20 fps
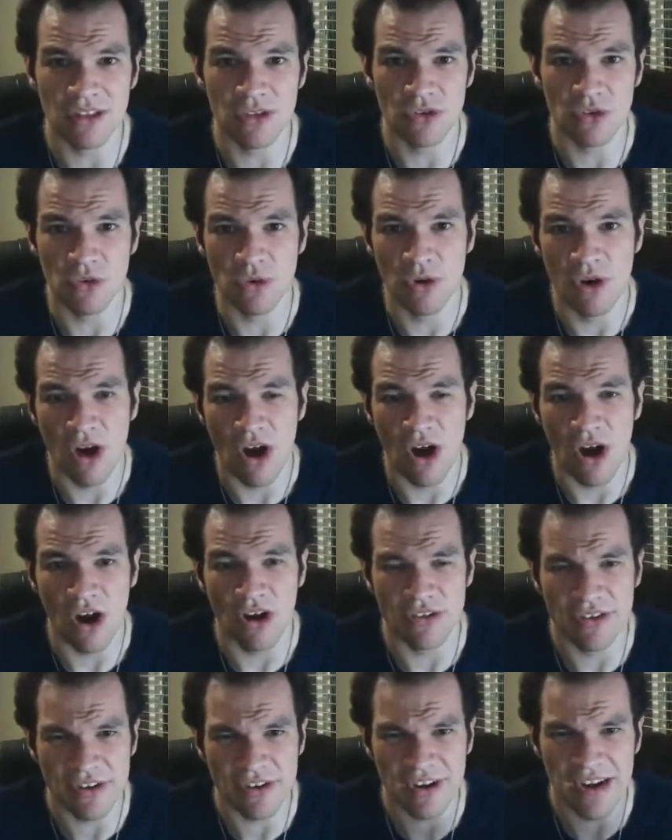to
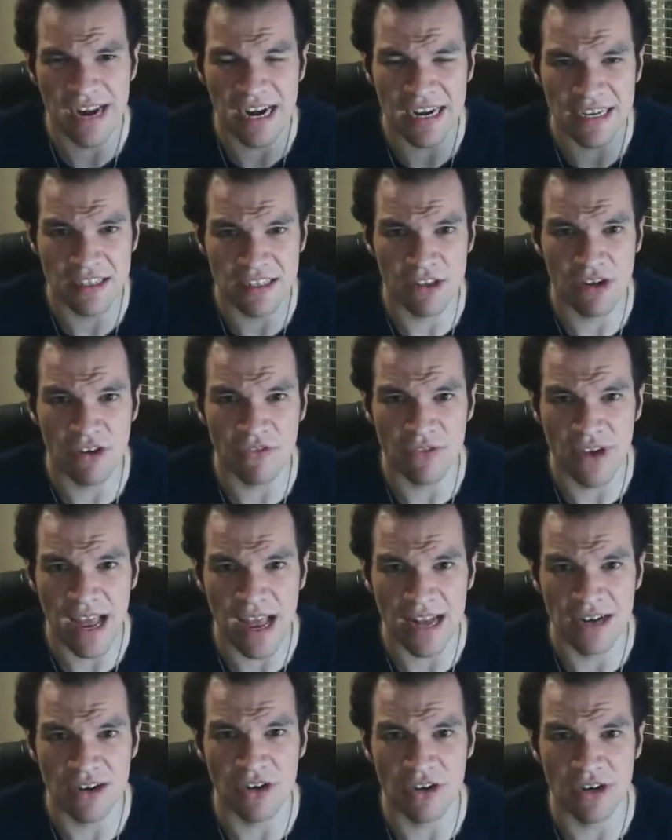other kinds of
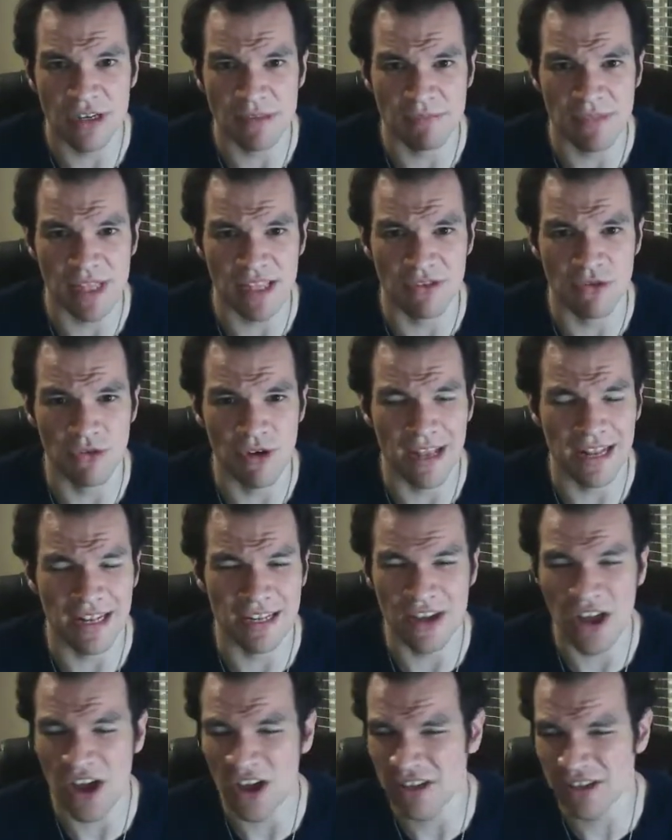algorithms as well,
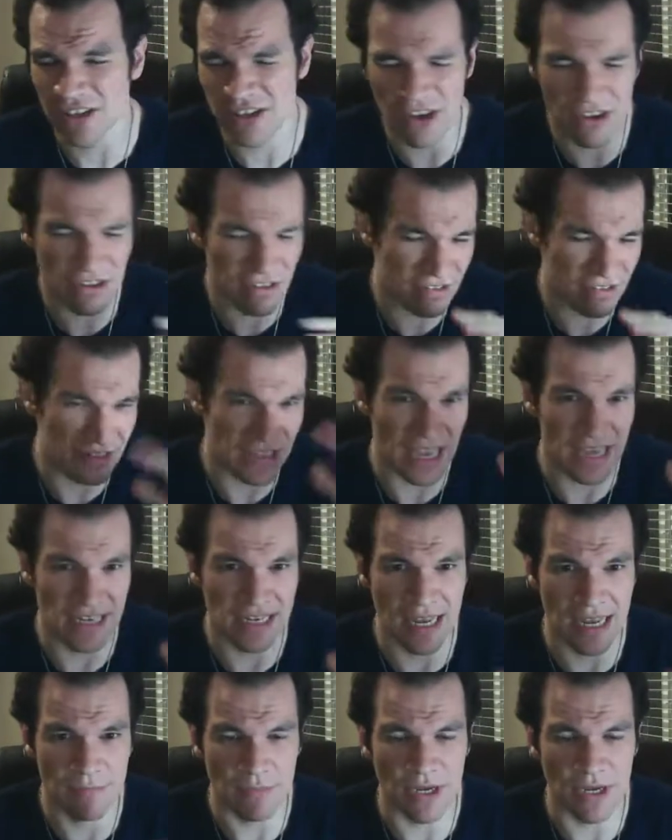not just dynamic